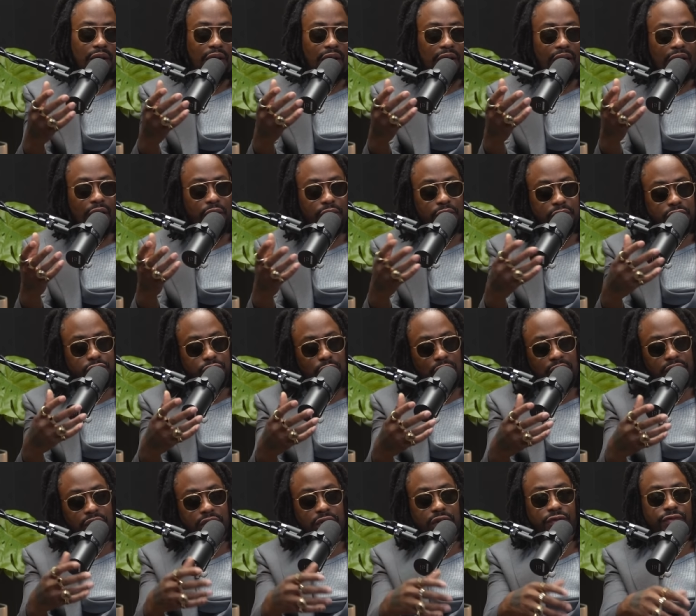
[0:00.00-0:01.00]
how they try
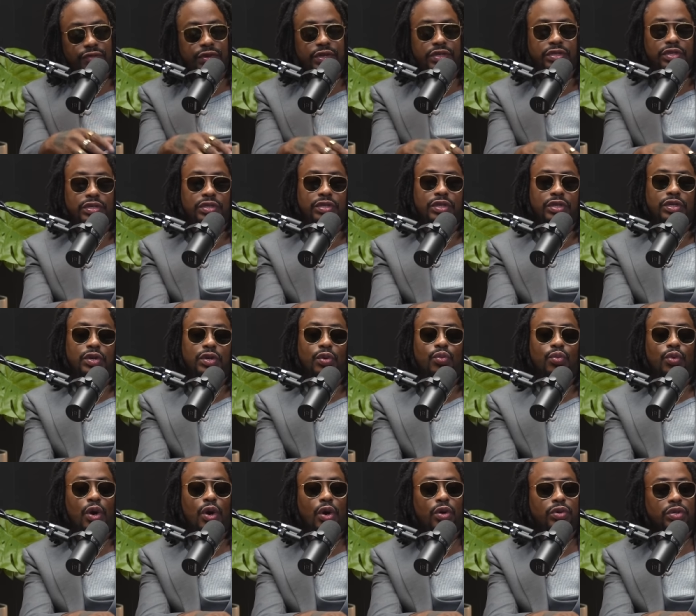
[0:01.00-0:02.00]
to convince us that the
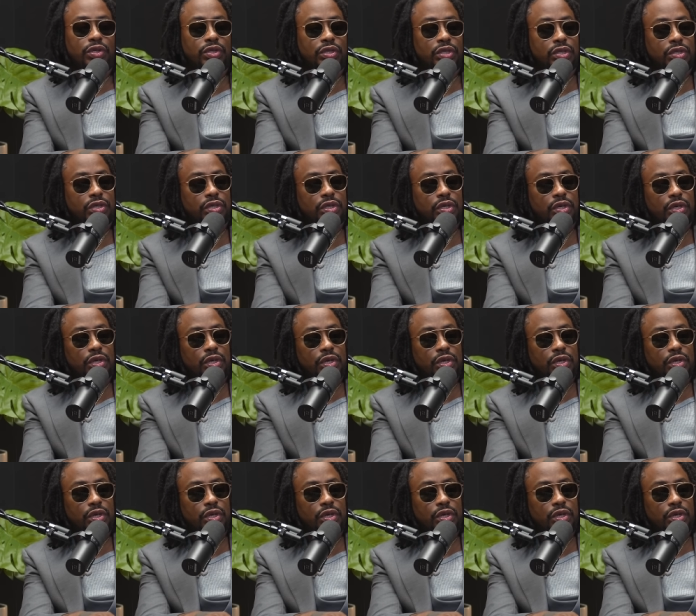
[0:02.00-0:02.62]
world is just,